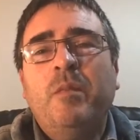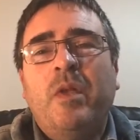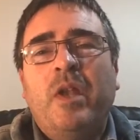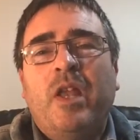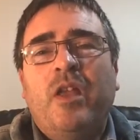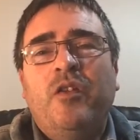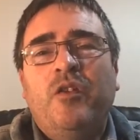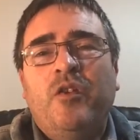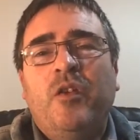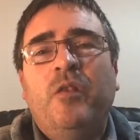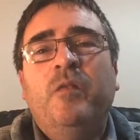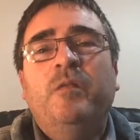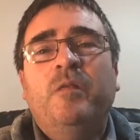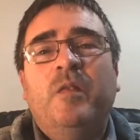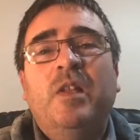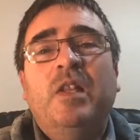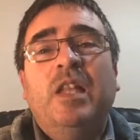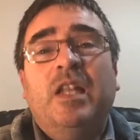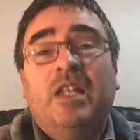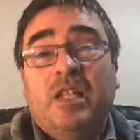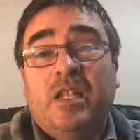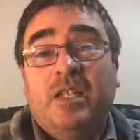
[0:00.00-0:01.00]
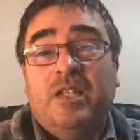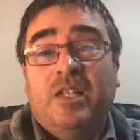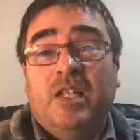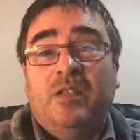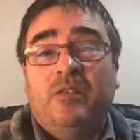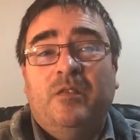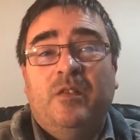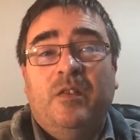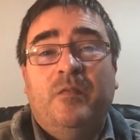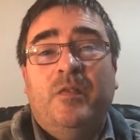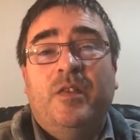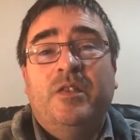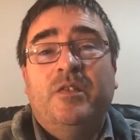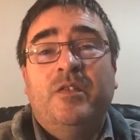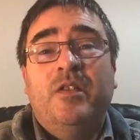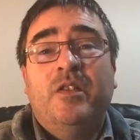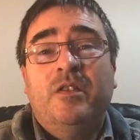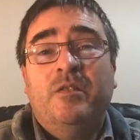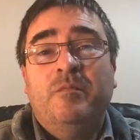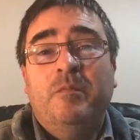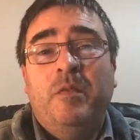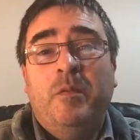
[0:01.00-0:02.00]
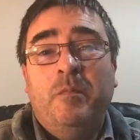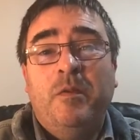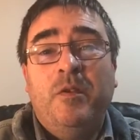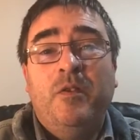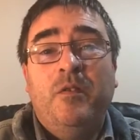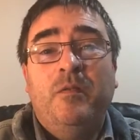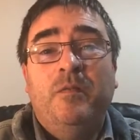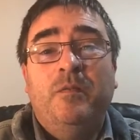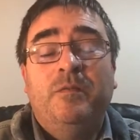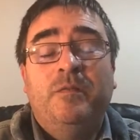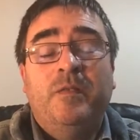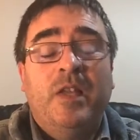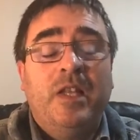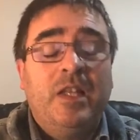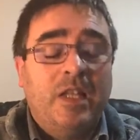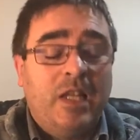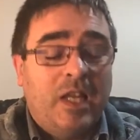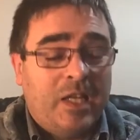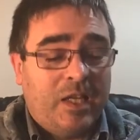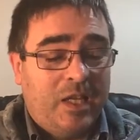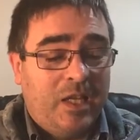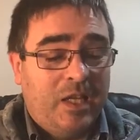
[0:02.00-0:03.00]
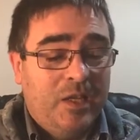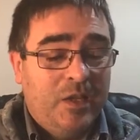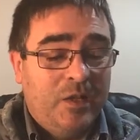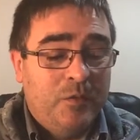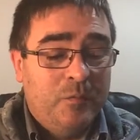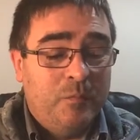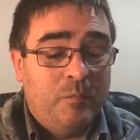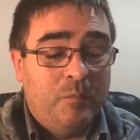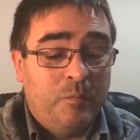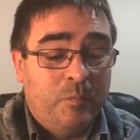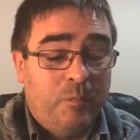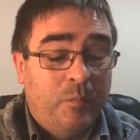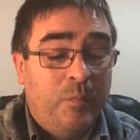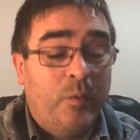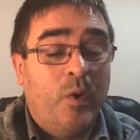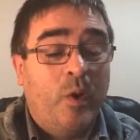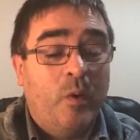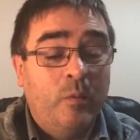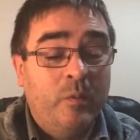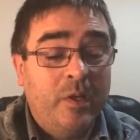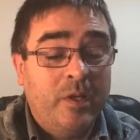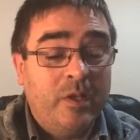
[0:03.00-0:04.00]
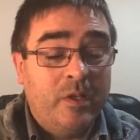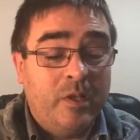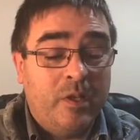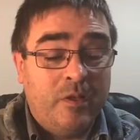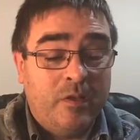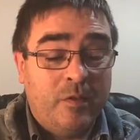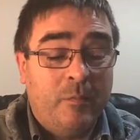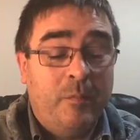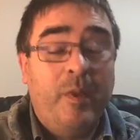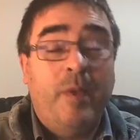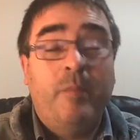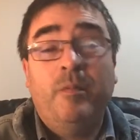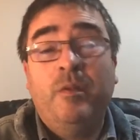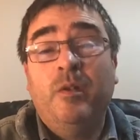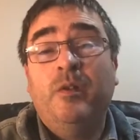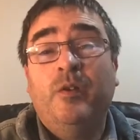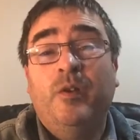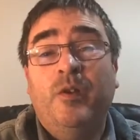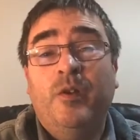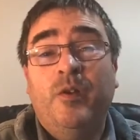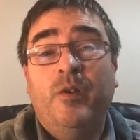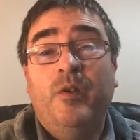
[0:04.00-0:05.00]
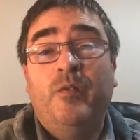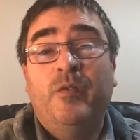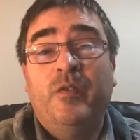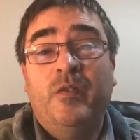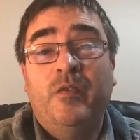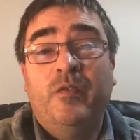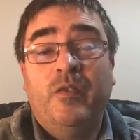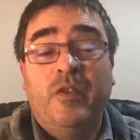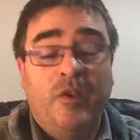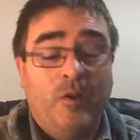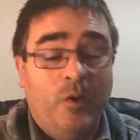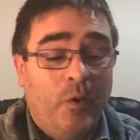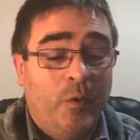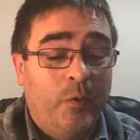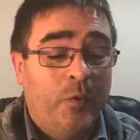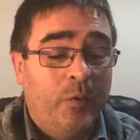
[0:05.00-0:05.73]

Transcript: Maybe the minute you feel like the children of Israel, maybe you feel like probably the people who